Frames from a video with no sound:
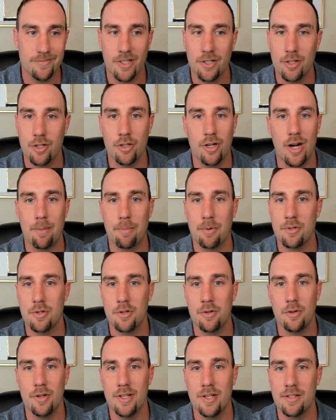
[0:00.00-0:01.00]
A good
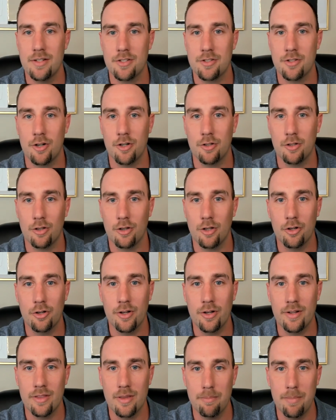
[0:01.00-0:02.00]
opportunity to start
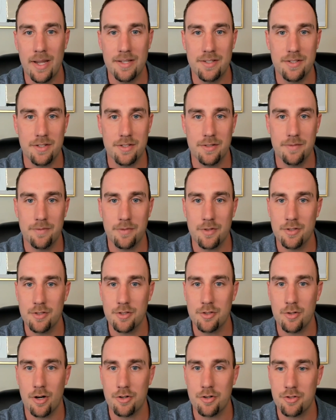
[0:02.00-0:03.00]
learning the basics of
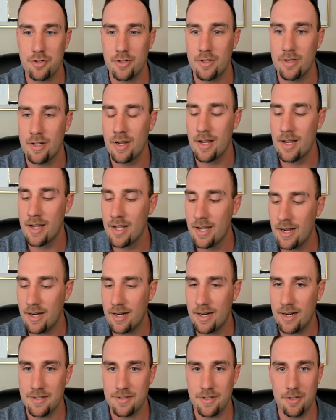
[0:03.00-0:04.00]
construction.
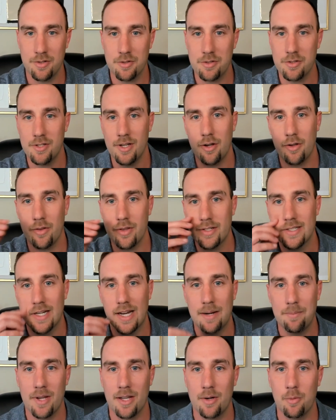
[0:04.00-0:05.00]
Uh, as I used to say all the
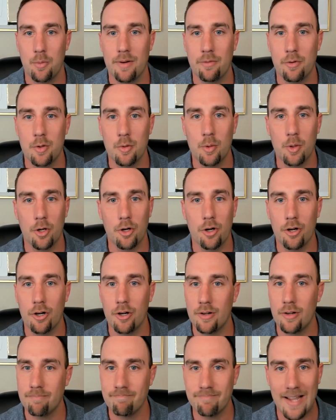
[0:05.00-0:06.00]
time, kind of whenever you
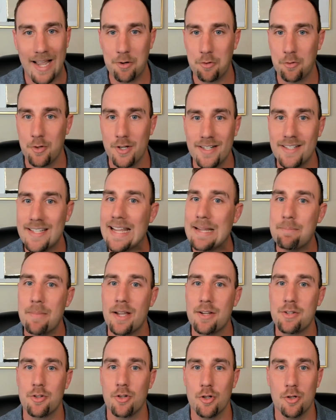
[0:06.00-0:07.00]
learn how to read a tape
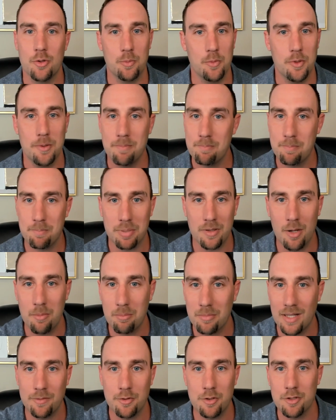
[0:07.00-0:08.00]
measure, what plumb
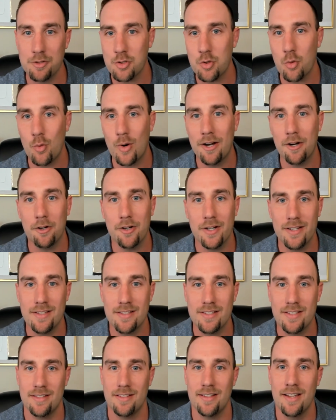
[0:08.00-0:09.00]
level square
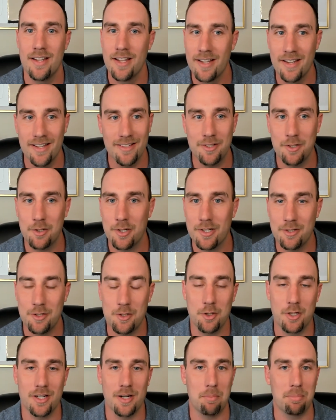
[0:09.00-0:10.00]
is, and you can
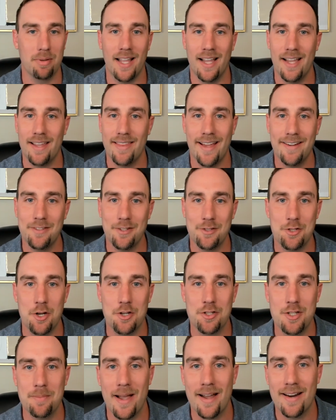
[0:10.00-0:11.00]
you can apply that to
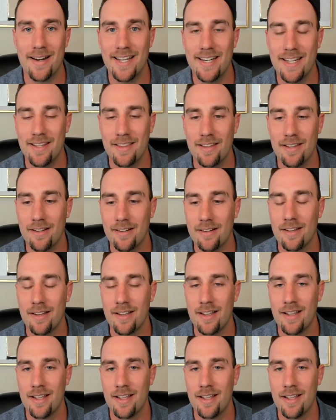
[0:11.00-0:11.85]
just about anything.